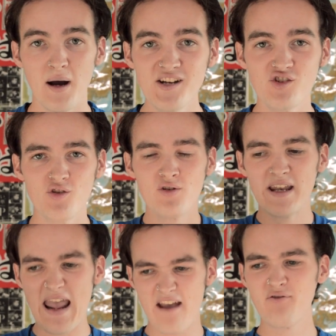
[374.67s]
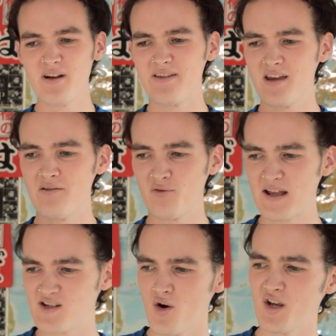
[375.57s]
mind you, you'll get everything from that
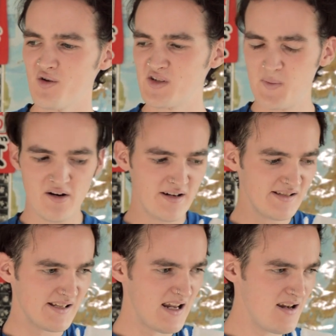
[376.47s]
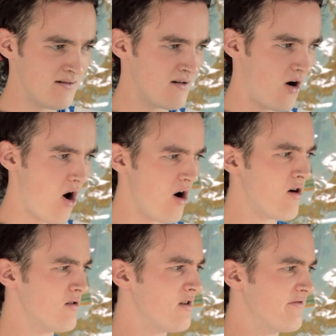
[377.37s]
Tokyo experience in
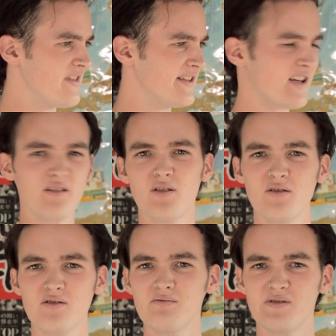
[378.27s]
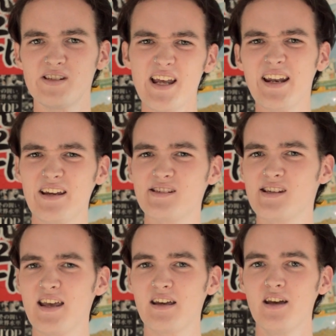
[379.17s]
all of these other cities.
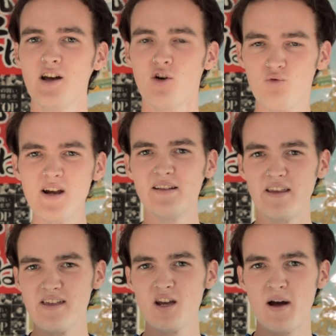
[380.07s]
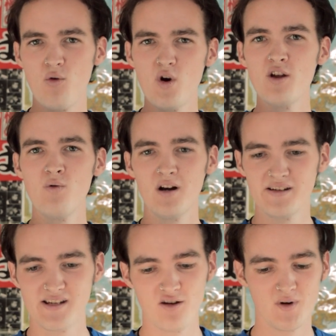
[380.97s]
Like, really, think about it. What do you want to
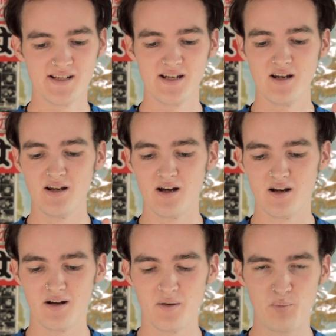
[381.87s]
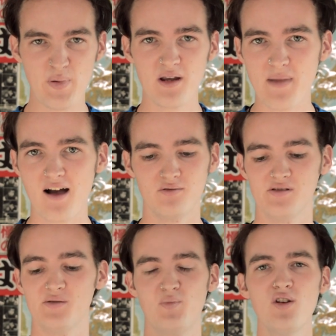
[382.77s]
see? You want to see big
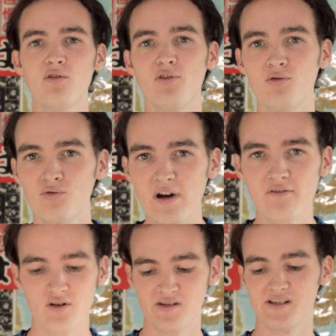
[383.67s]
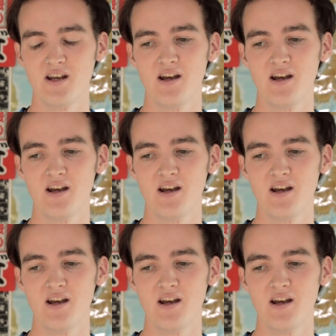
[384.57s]
mountains, beautiful rivers.